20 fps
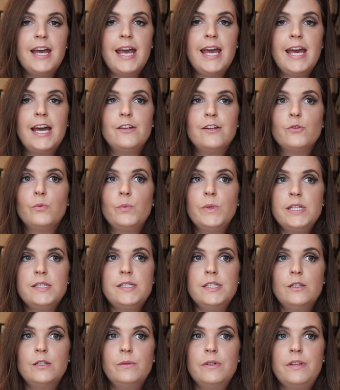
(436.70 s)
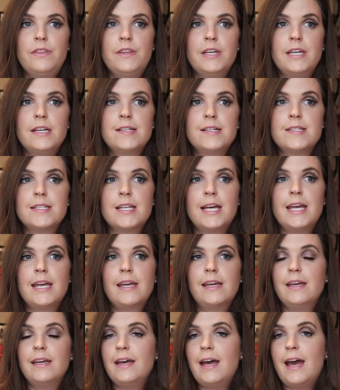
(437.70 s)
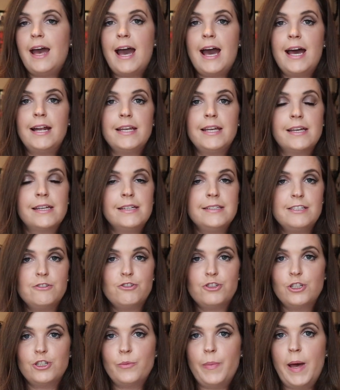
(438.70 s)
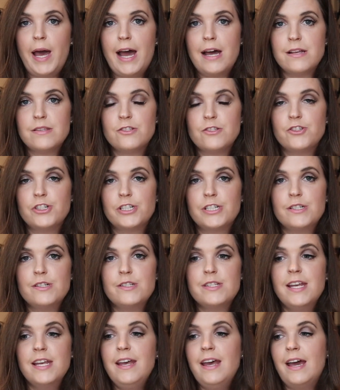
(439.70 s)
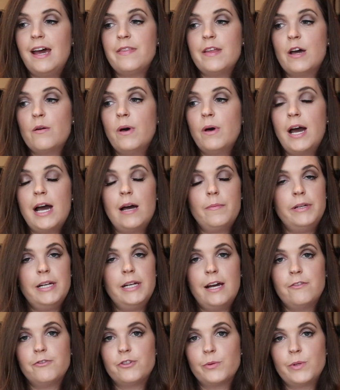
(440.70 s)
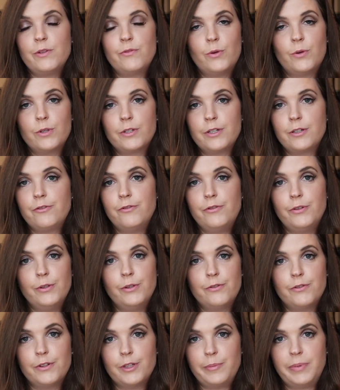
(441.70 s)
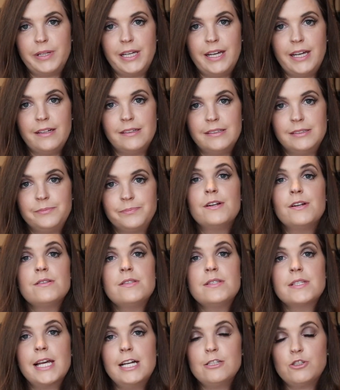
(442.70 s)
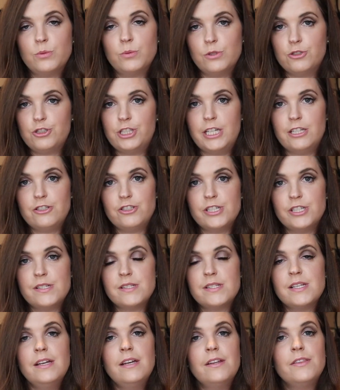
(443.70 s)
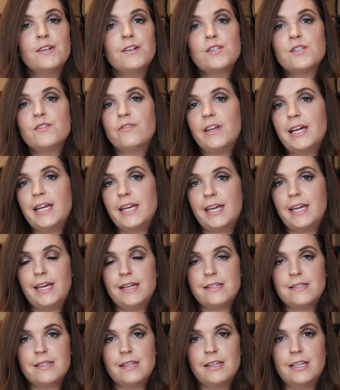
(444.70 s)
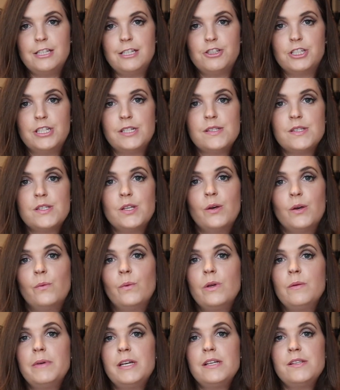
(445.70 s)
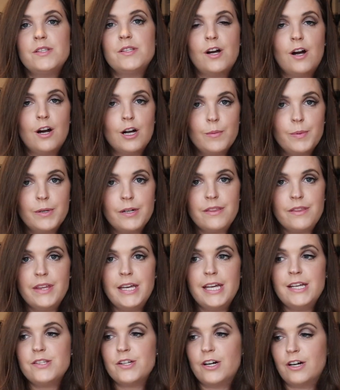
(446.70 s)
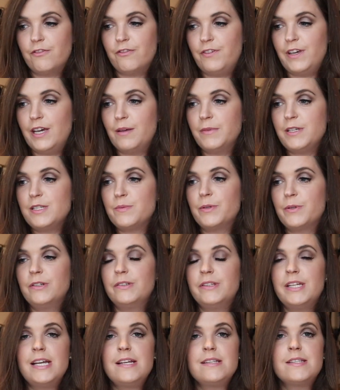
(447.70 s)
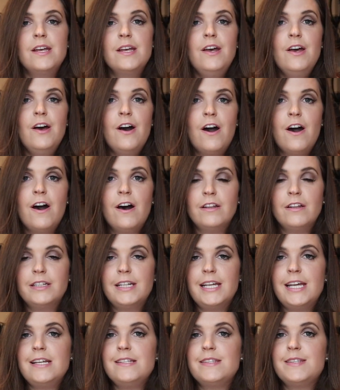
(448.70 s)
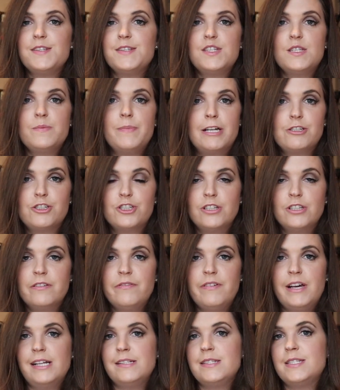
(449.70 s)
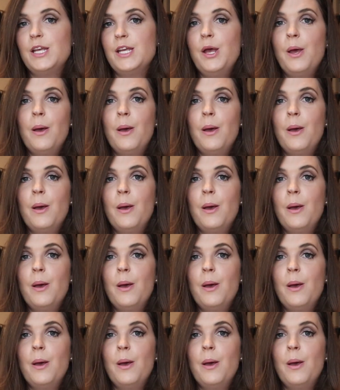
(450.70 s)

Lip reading: and we deal with things like adding additional passengers, and that will happen after we've ordered food for the plane. There's schedule changes, there's flight cancellations. We miss our birthdays, our family's birthdays, holidays, special events,